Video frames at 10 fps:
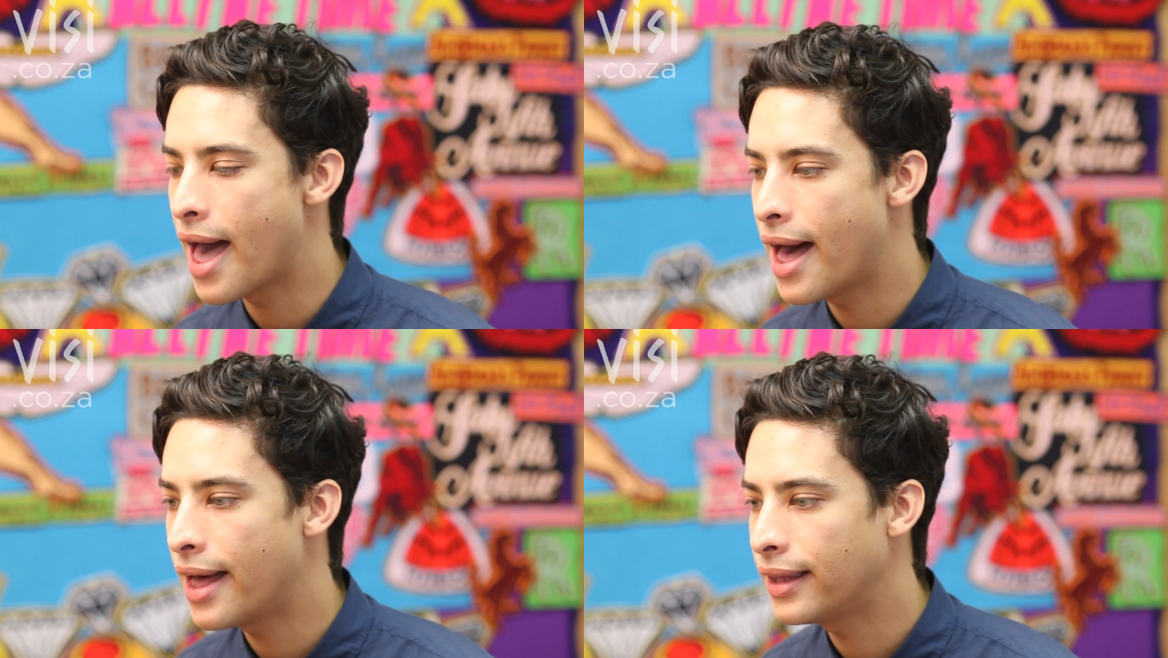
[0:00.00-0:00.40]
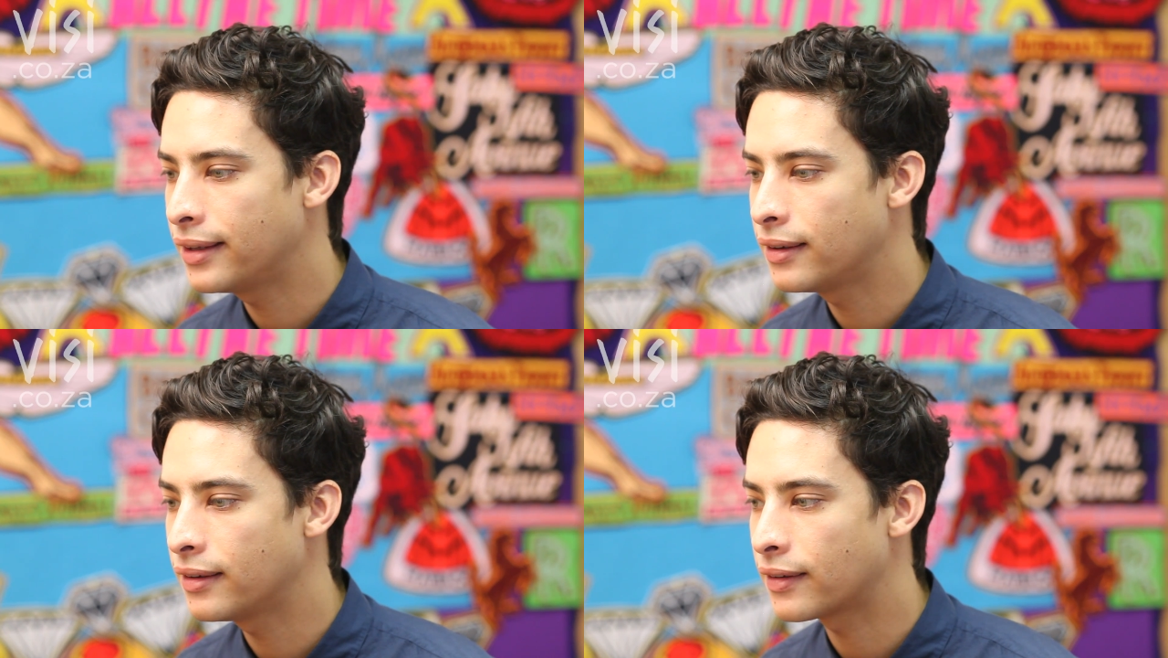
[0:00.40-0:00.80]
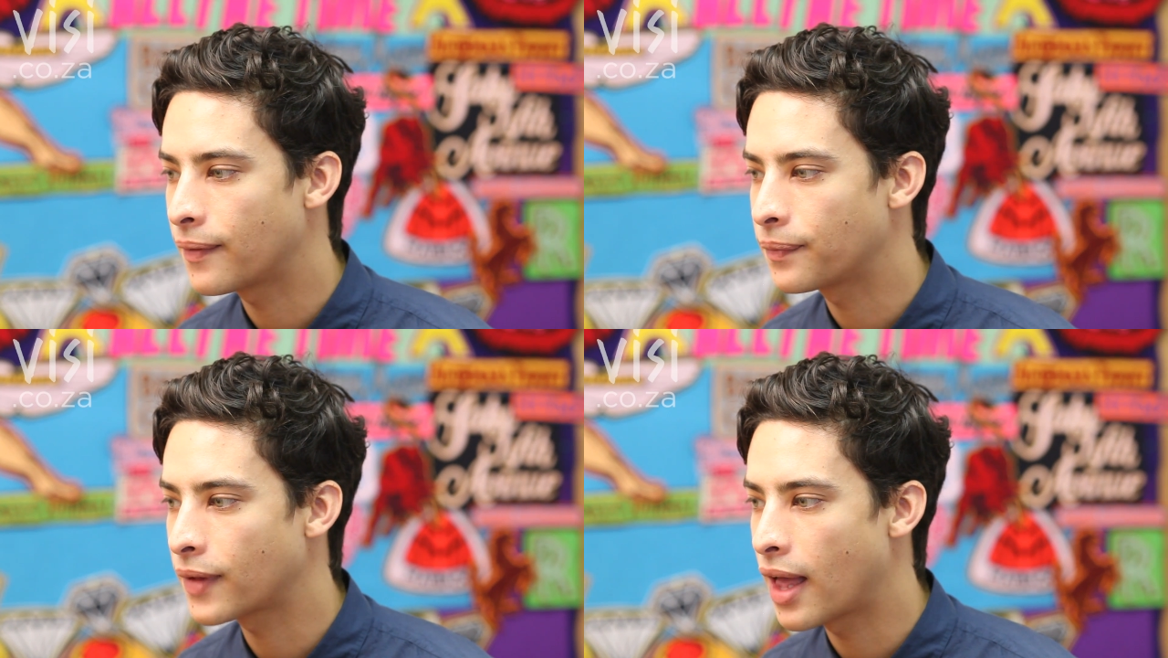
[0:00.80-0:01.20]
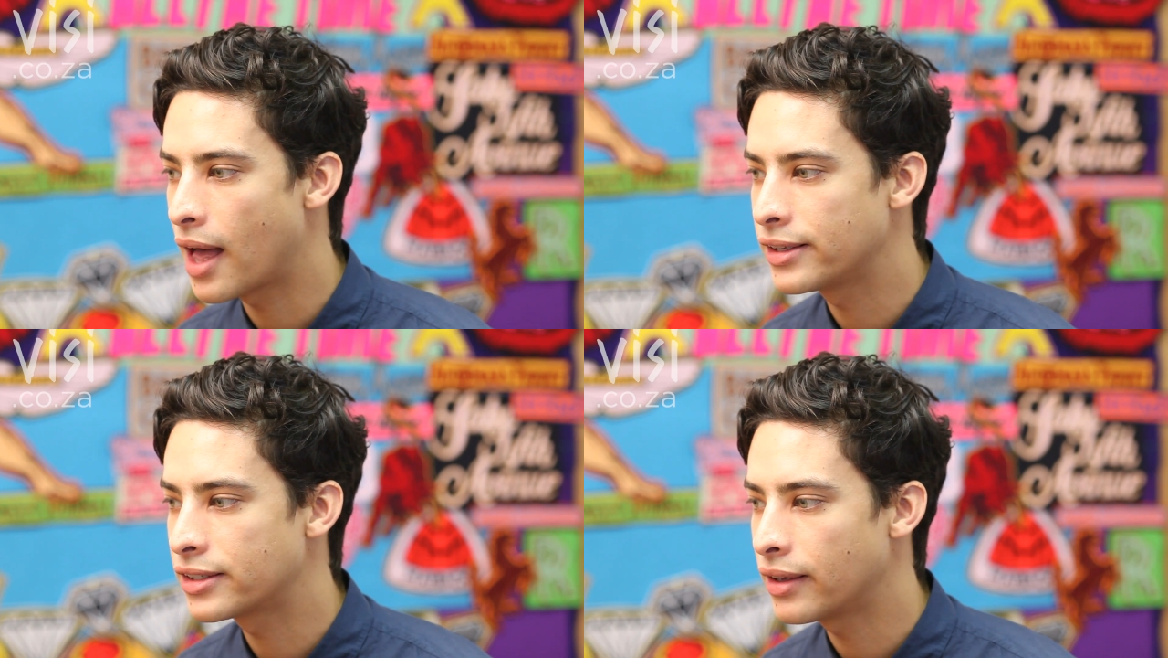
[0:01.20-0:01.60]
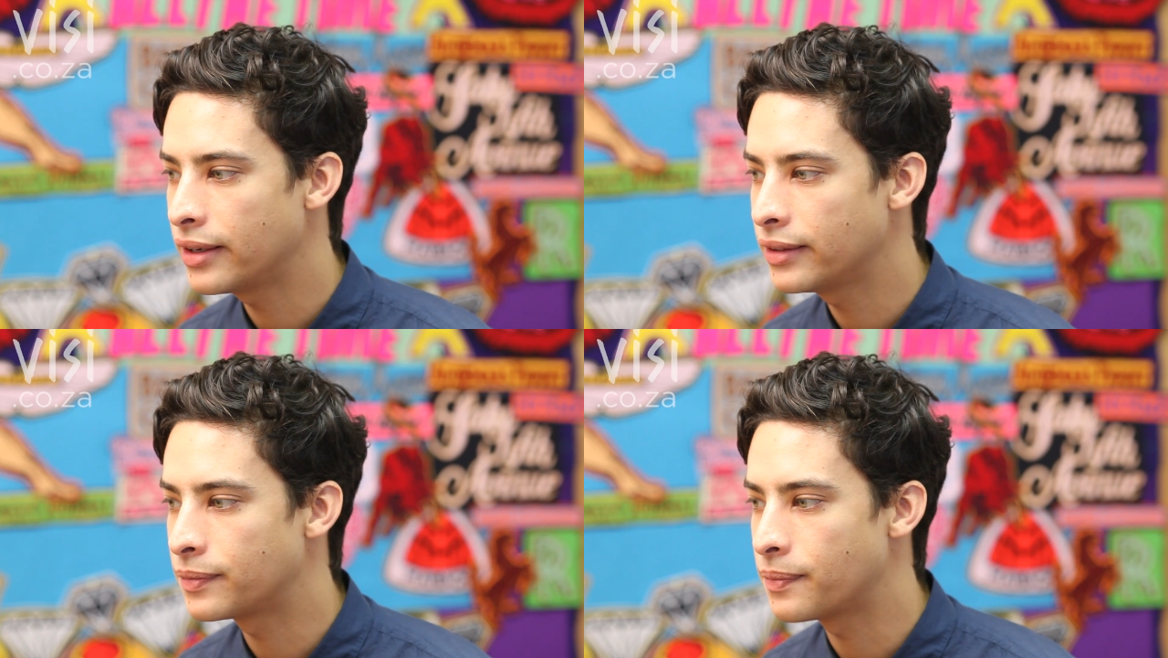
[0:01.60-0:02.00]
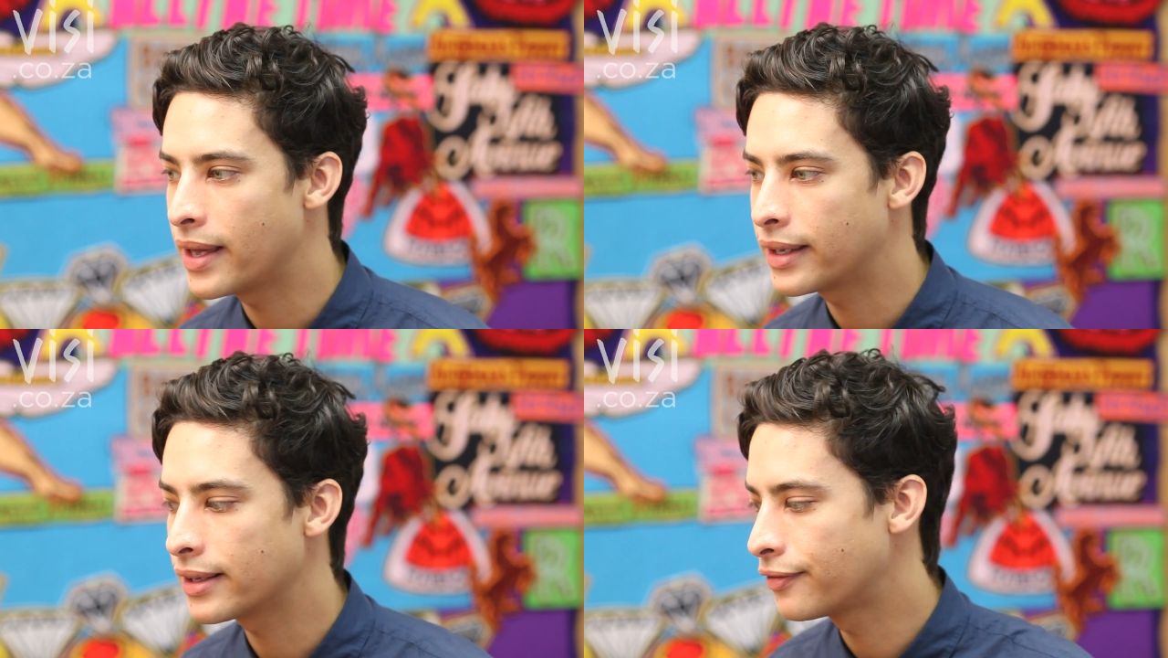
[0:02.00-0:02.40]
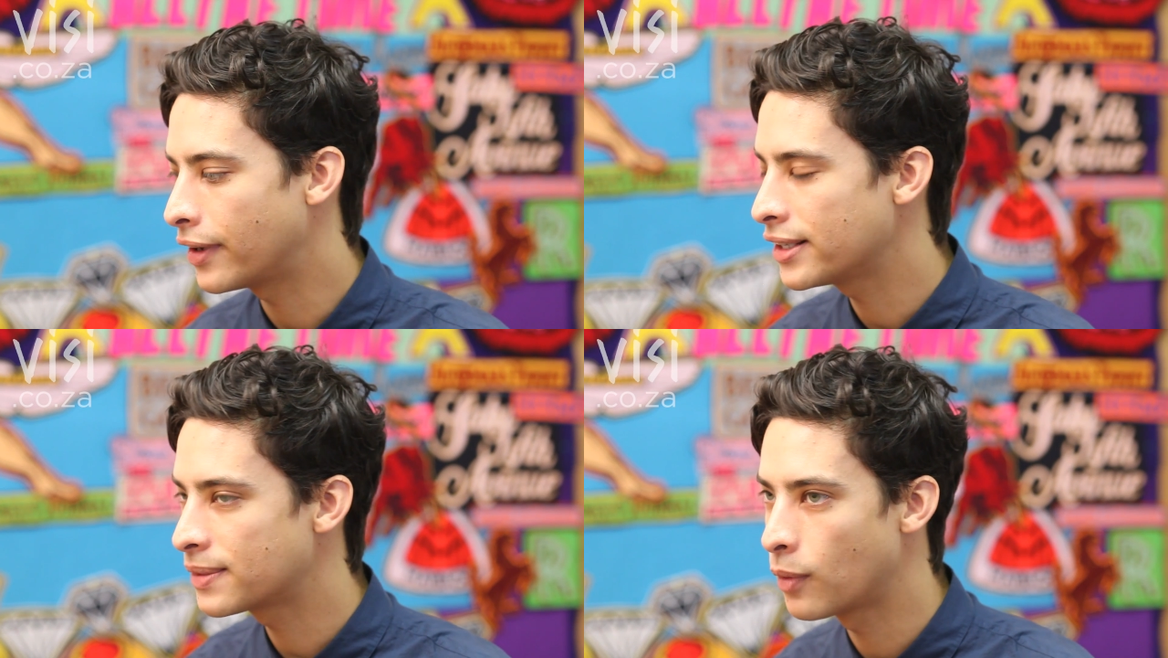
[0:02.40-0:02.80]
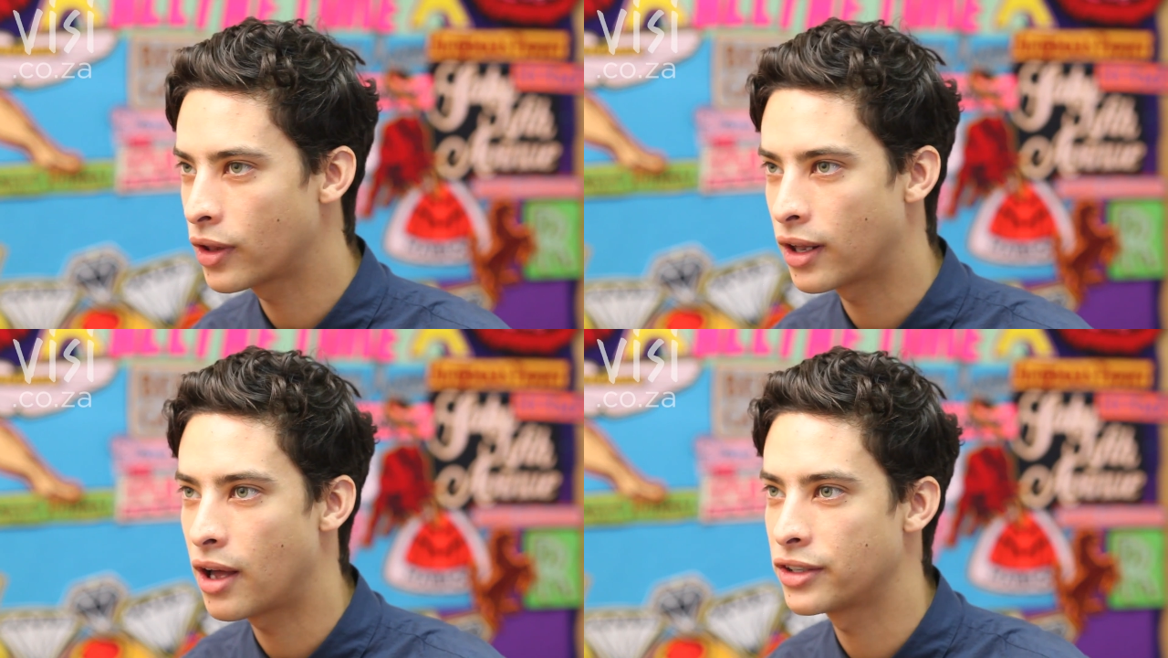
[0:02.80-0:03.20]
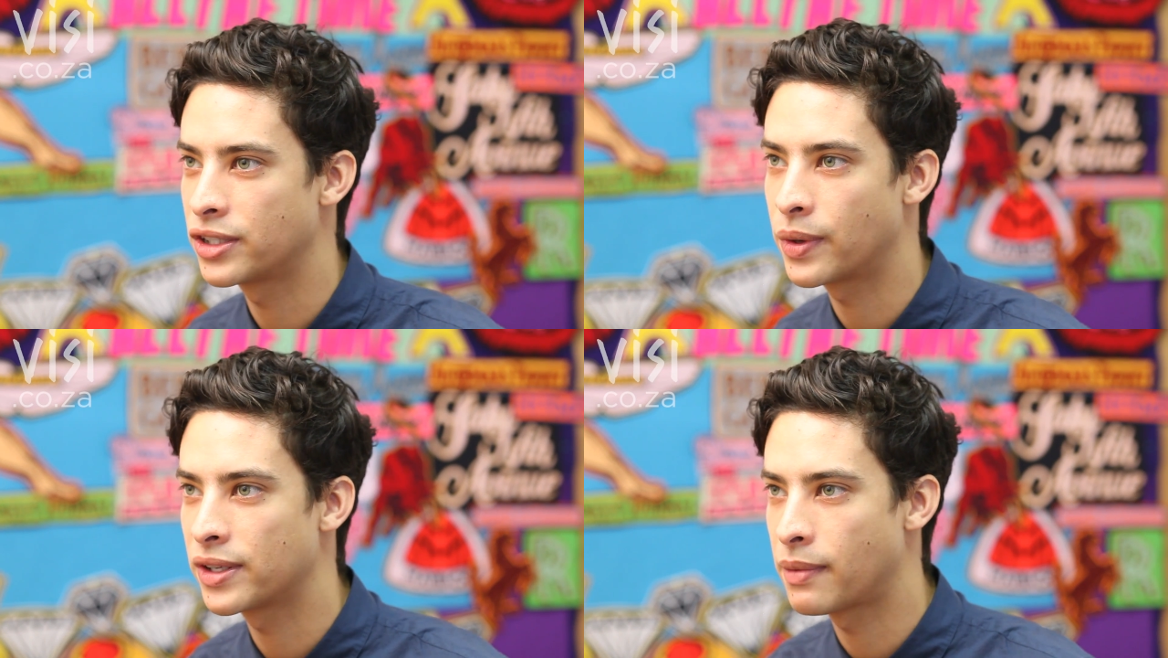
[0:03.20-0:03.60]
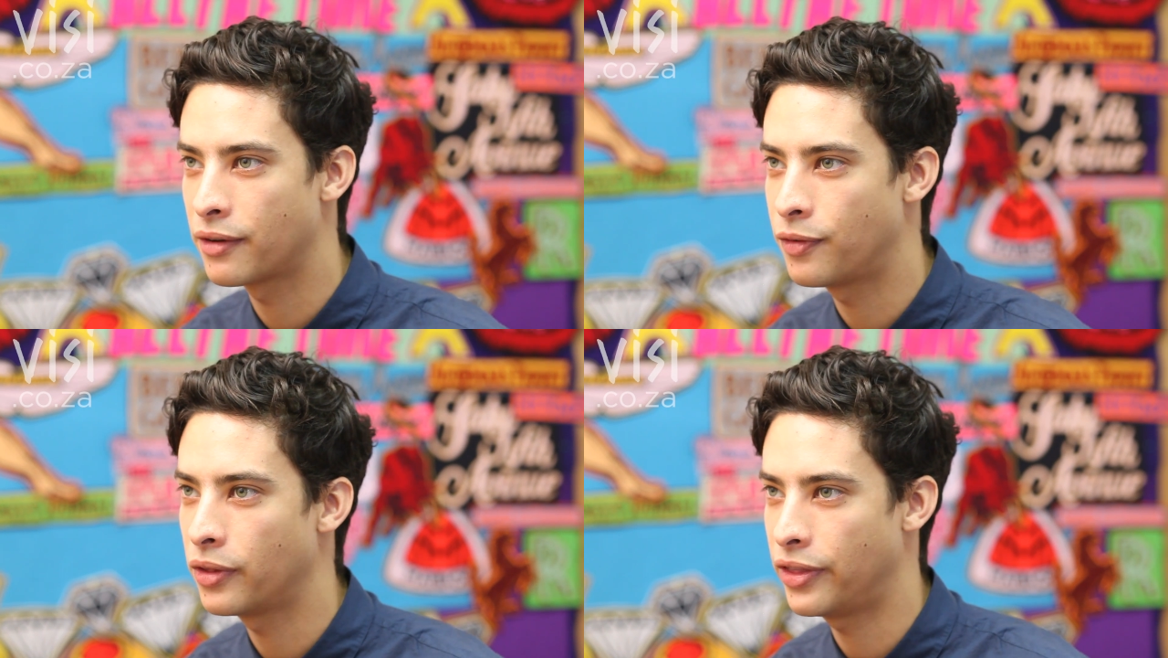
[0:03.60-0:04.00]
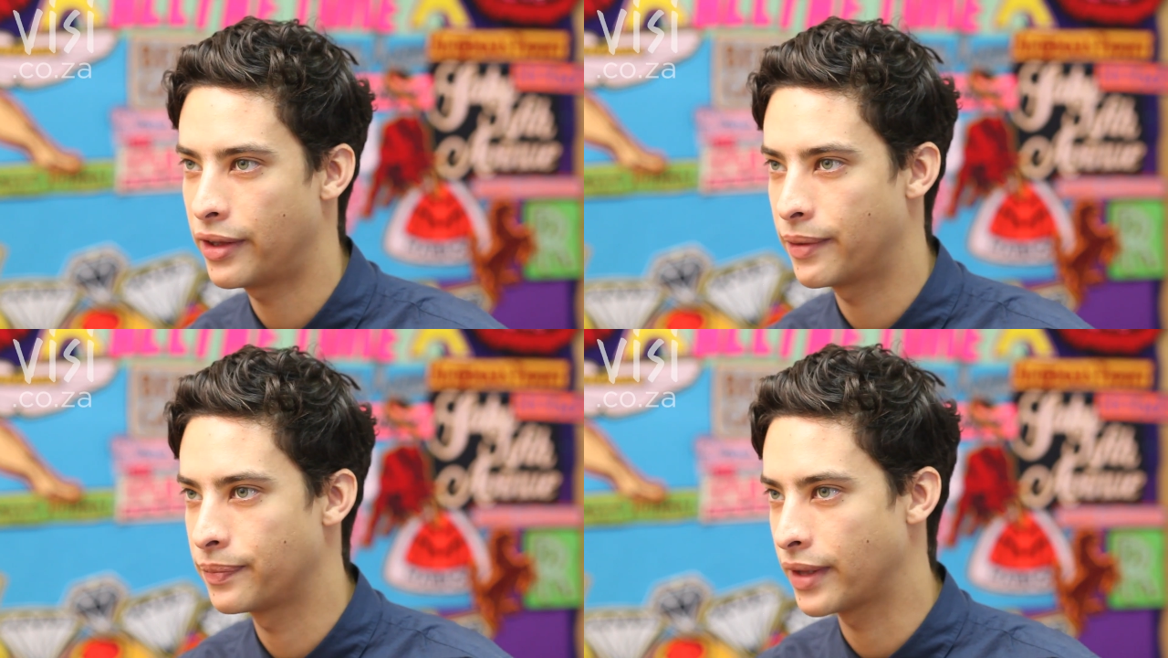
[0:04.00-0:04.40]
And I started making very small collages when I was in my 4th year.